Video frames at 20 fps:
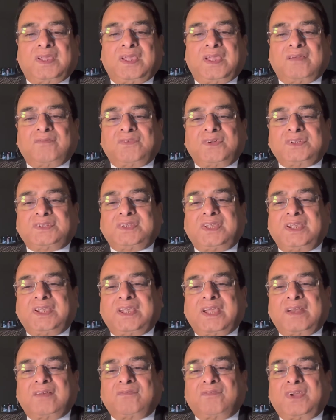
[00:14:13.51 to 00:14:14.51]
Everything
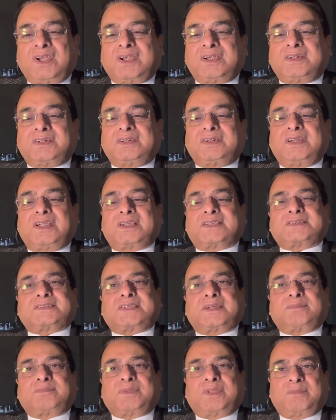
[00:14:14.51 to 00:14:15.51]
can wait
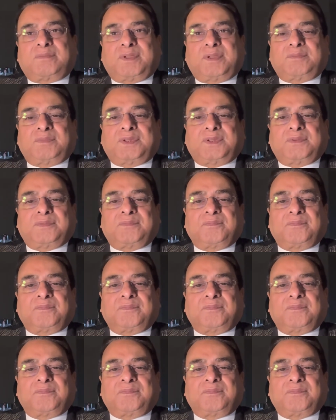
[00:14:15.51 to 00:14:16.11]
except the baby.